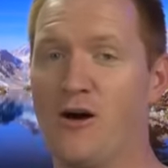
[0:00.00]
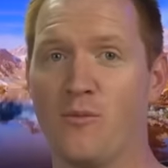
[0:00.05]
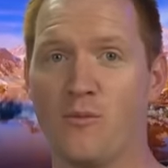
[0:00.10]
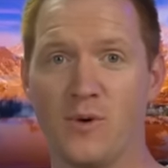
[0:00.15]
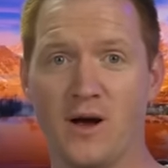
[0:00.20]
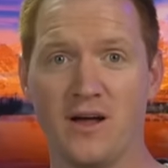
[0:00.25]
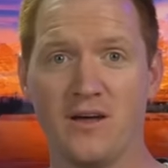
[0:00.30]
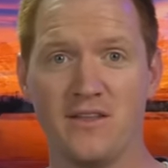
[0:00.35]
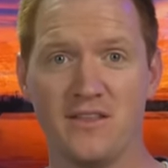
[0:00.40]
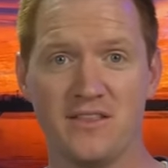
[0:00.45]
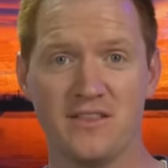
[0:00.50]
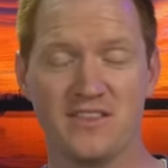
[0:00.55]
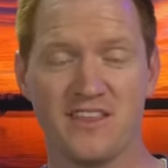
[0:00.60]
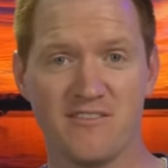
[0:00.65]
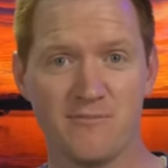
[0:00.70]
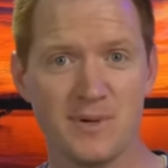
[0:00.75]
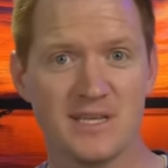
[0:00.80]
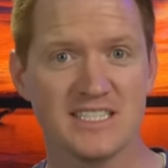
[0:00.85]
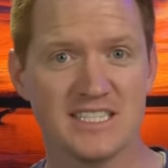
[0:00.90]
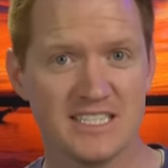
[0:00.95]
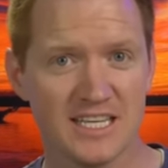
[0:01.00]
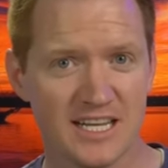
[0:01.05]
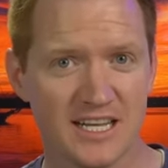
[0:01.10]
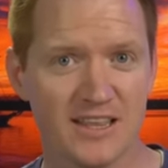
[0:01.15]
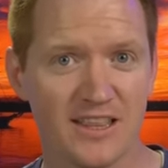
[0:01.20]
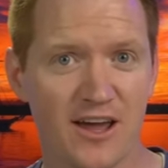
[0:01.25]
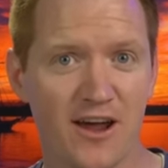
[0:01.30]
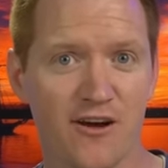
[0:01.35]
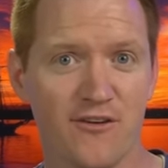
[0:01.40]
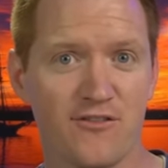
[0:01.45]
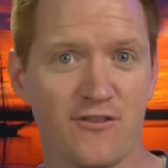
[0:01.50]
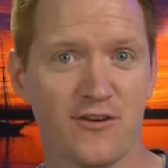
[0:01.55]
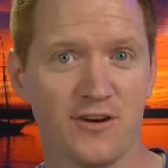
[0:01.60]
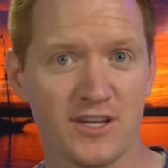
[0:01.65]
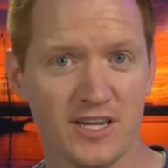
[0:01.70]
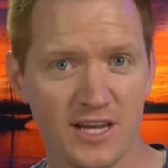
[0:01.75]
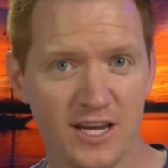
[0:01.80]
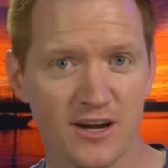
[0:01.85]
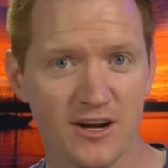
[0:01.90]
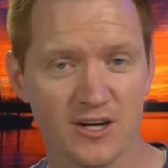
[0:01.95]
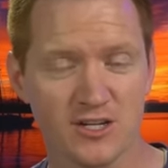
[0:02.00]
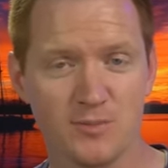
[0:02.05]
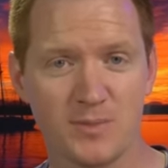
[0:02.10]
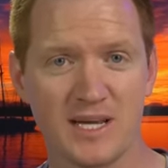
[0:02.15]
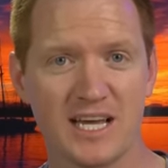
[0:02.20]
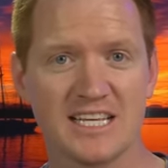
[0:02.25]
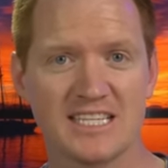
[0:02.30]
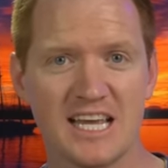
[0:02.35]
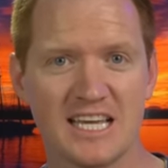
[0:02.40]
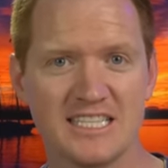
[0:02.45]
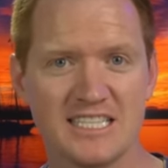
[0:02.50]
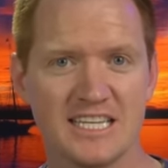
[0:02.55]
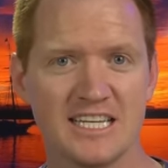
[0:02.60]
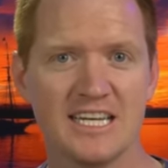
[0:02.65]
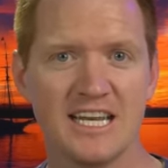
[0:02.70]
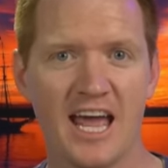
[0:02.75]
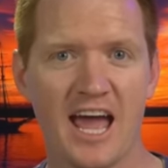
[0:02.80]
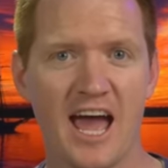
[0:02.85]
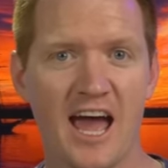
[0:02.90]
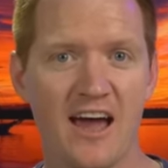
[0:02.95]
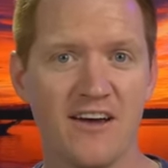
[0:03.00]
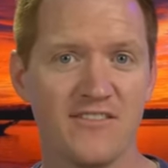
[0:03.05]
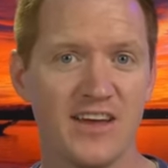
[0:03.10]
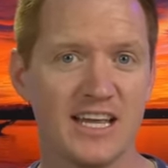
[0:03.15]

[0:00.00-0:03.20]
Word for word: Well, they've been sitting there for years because I didn't have